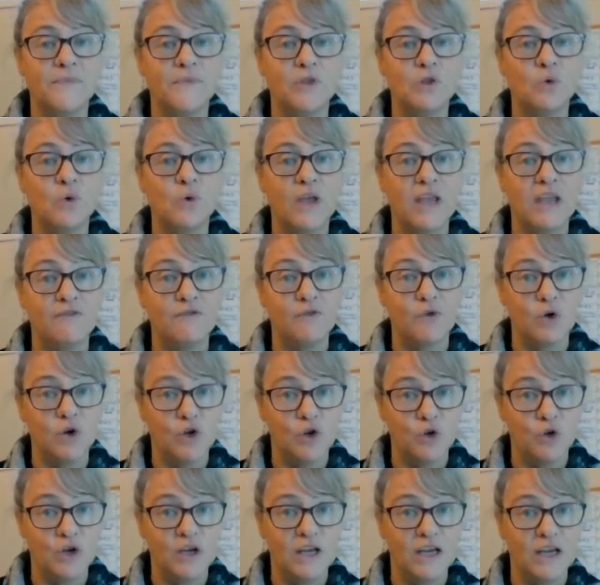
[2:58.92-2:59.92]
looking for
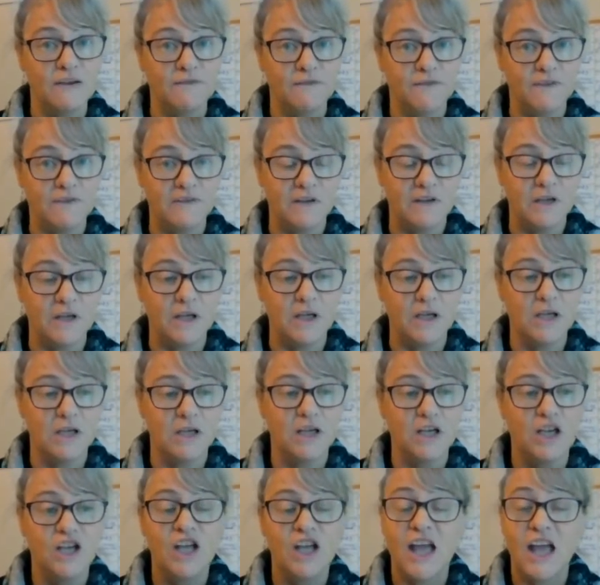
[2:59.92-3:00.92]
learning fatigue.
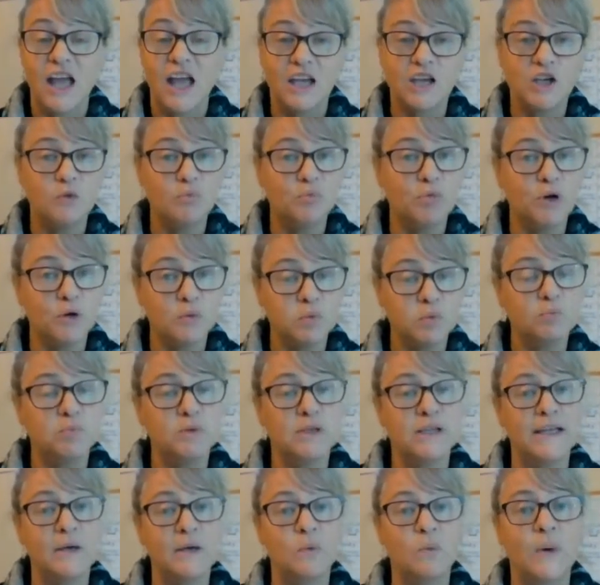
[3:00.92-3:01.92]
And you're
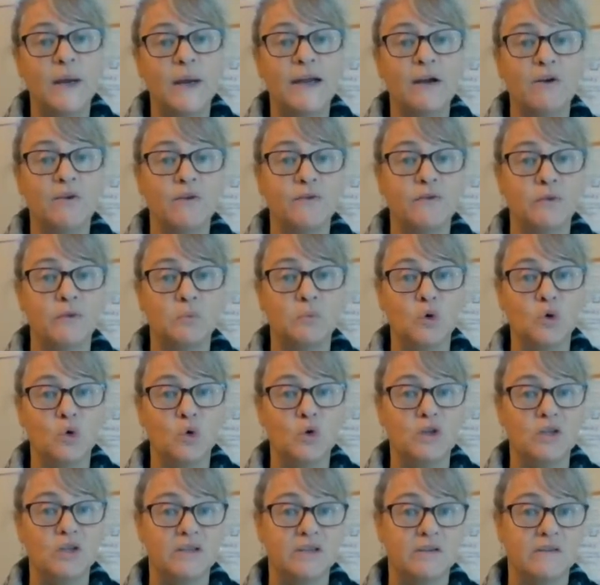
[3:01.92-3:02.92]
probably aware of them
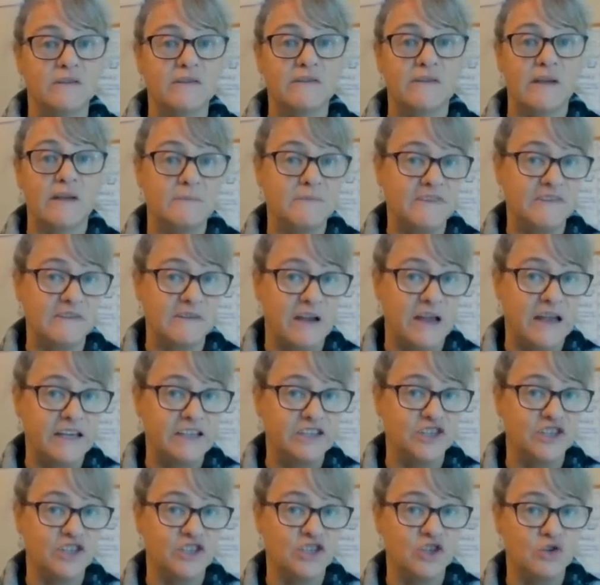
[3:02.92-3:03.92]
all at some
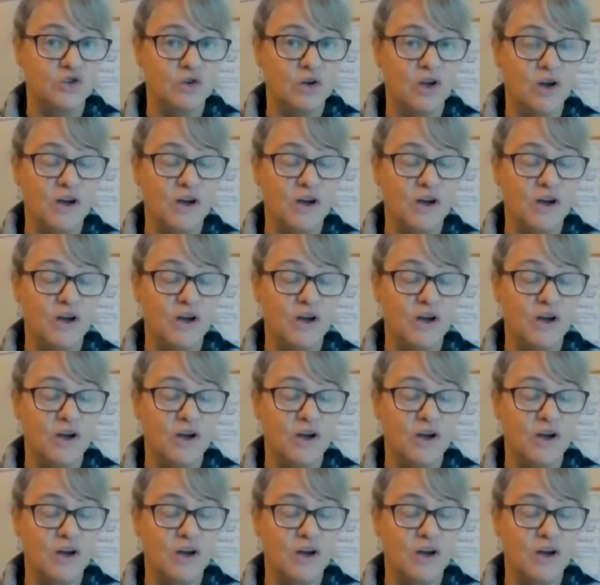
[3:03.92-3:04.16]
stage in your